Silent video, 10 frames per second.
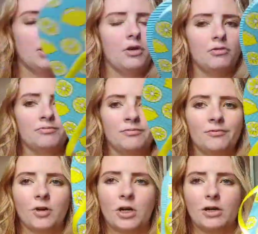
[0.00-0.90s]
you know,
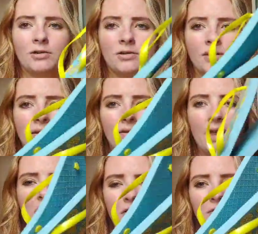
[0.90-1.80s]
for
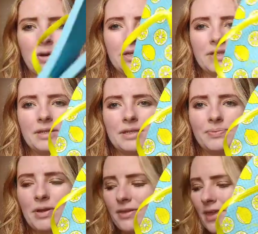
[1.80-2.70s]
health
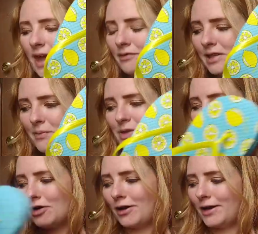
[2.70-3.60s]
reasons. But they have
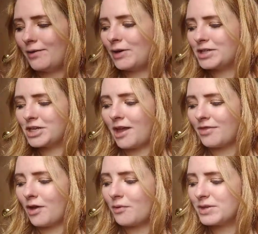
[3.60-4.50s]
lemons on it, which I
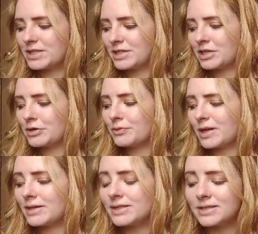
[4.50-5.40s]
thought was cute
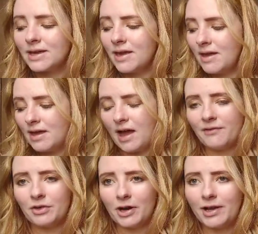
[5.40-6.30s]
because
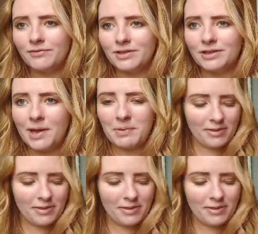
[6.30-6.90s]
I've craved